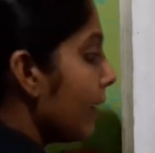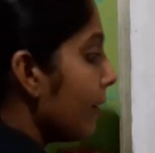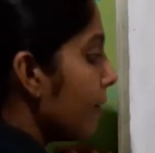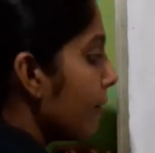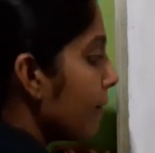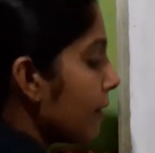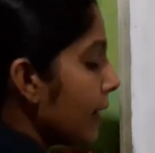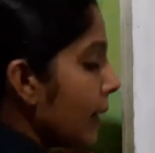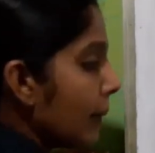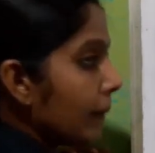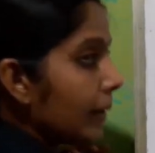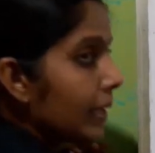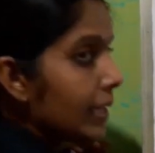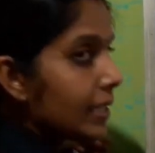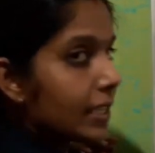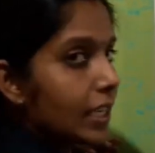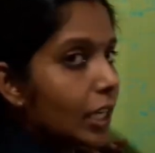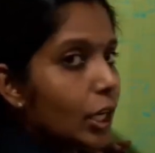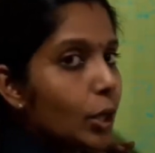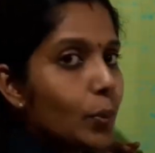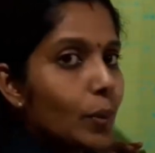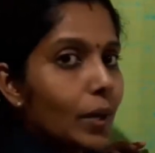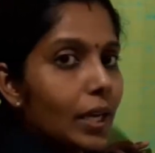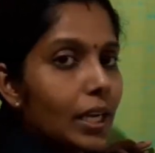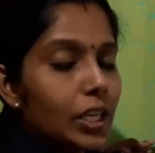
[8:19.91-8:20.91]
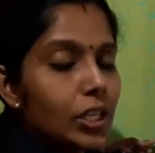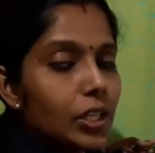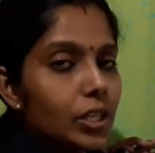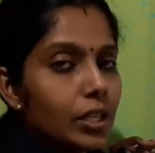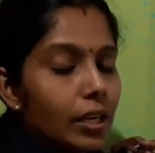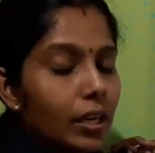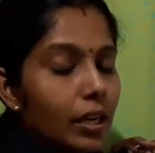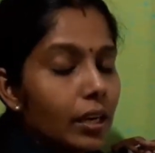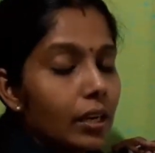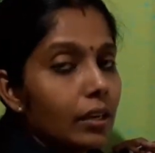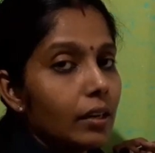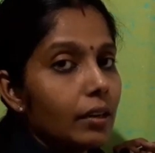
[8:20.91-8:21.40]
From this
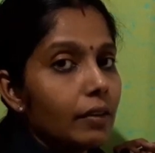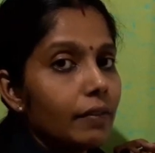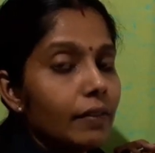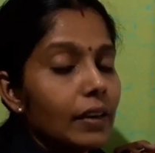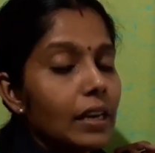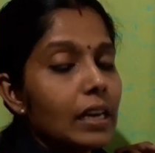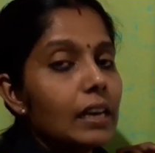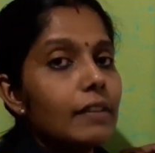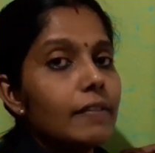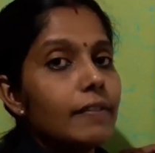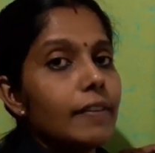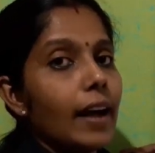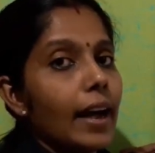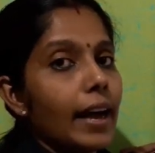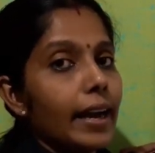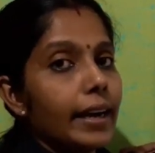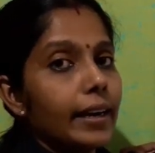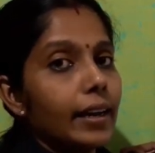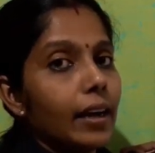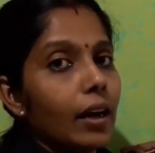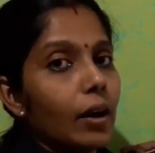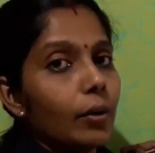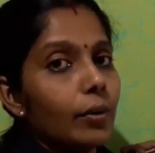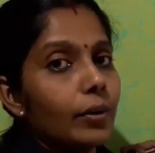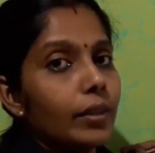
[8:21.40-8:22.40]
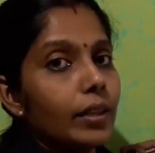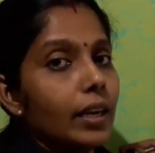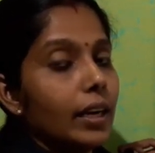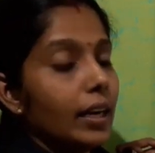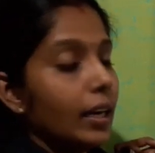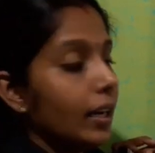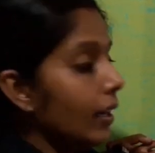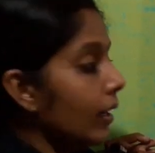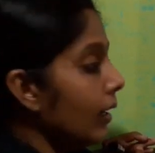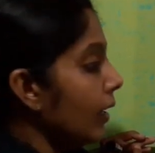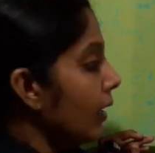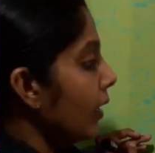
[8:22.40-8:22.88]
equation, we will find out
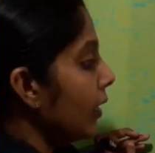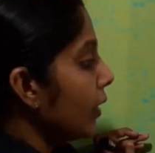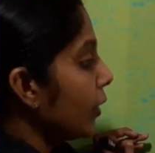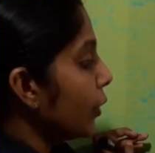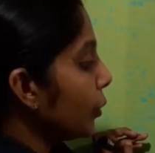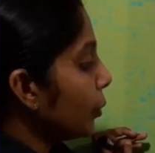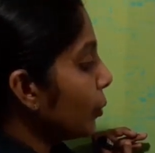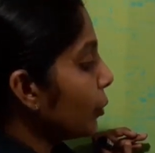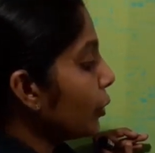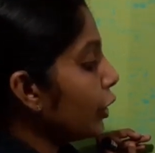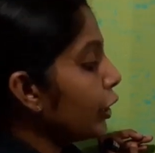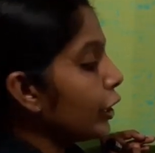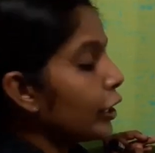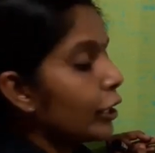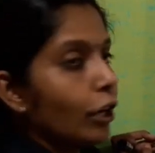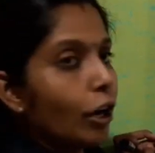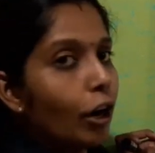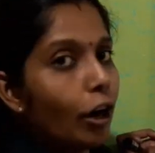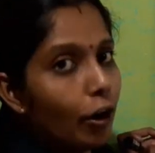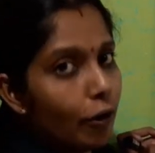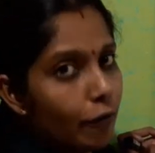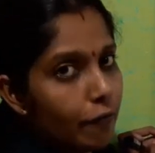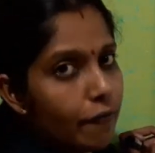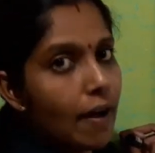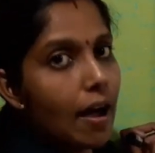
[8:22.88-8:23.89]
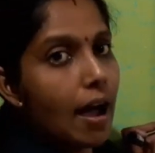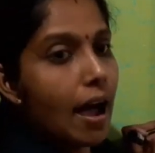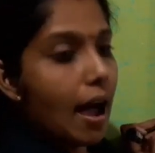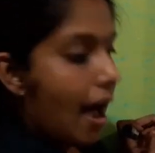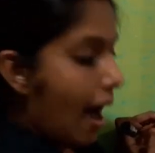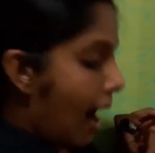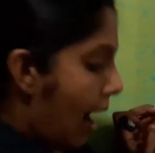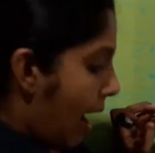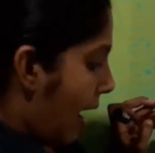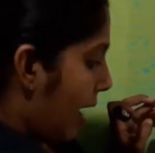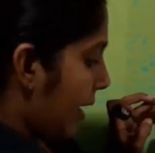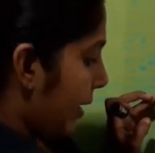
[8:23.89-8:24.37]
the unit of
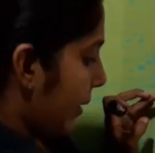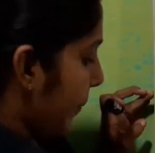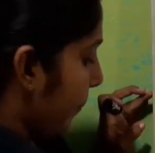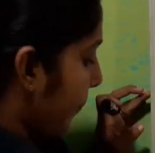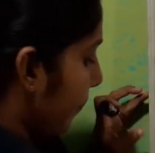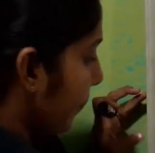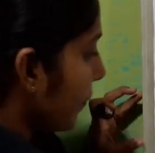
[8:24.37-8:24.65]
R.